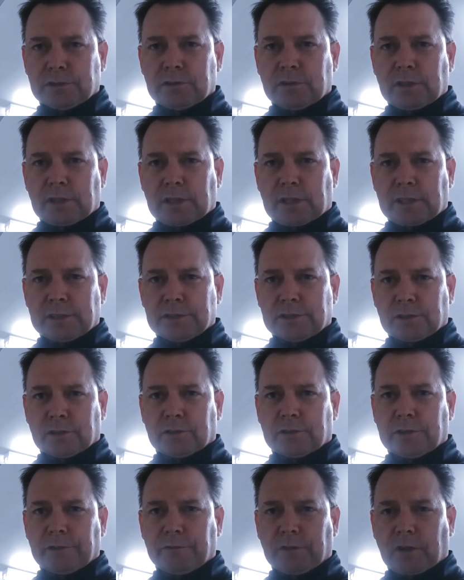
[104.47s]

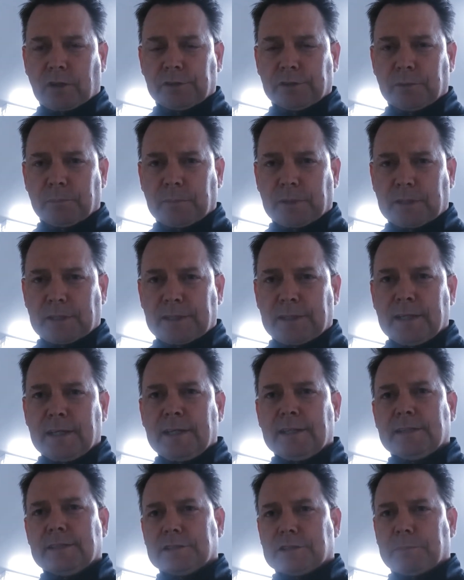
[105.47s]
slurry volume in it,
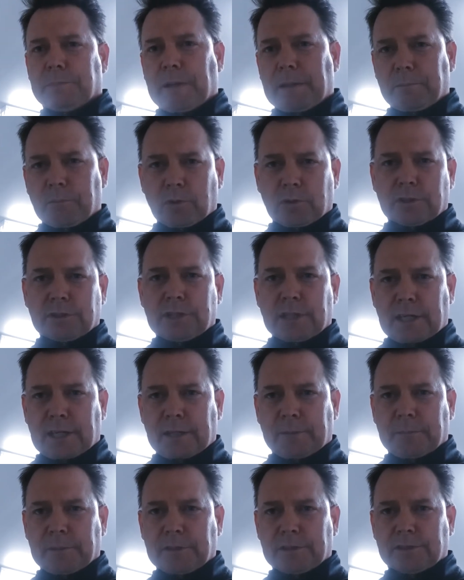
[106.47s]
to spend more
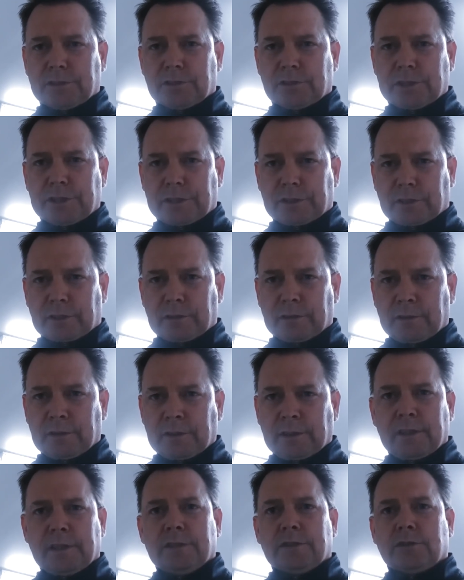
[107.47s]
time in the treater,
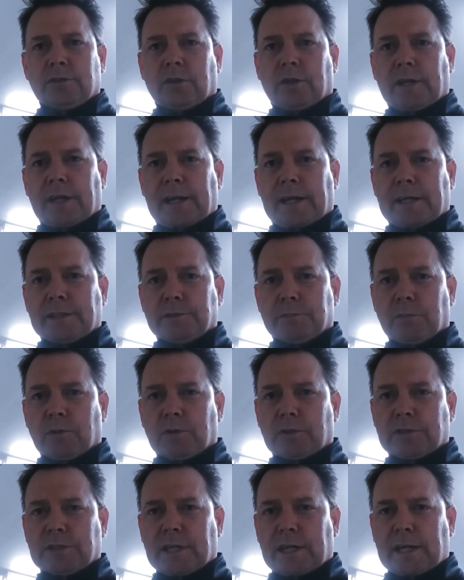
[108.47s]
so it has
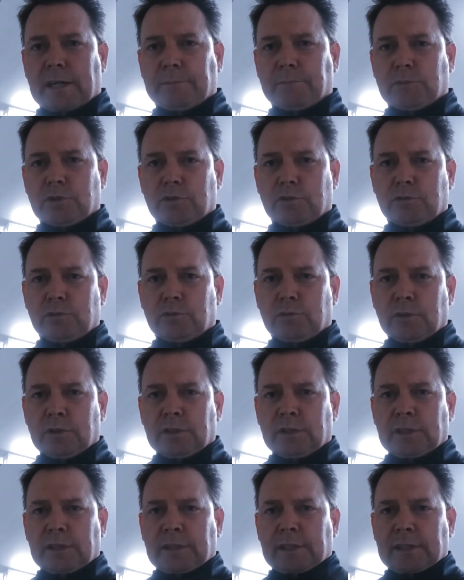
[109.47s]
more time to
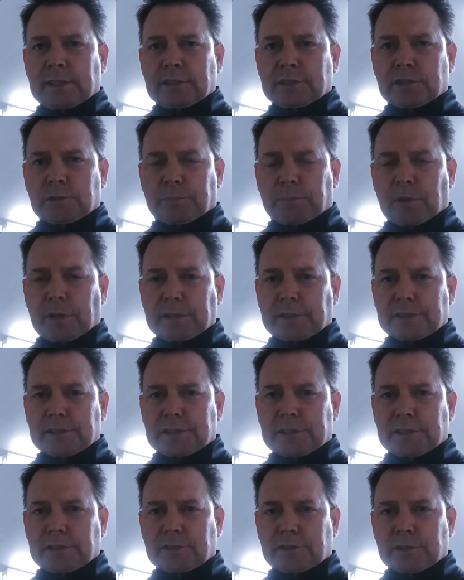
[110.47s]
spread the
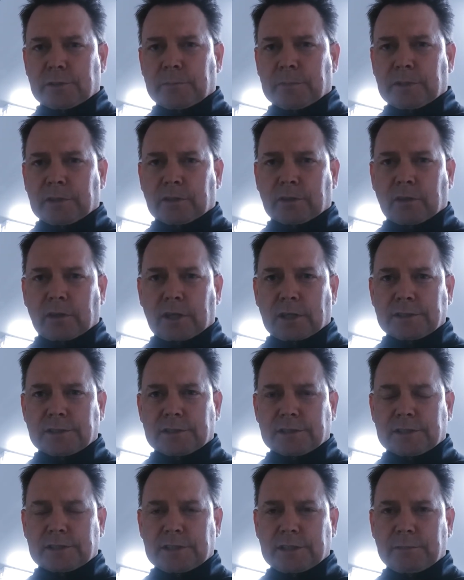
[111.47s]
seed treatment across
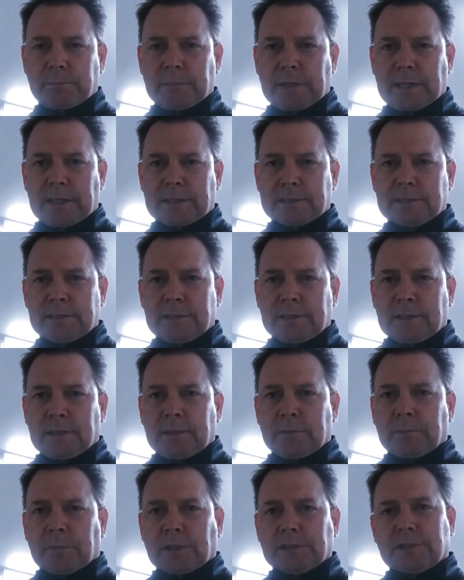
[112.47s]
the seed mass.
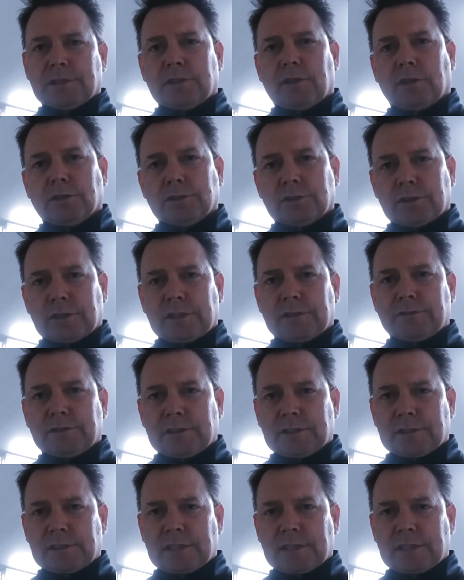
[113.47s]
Plus it also gives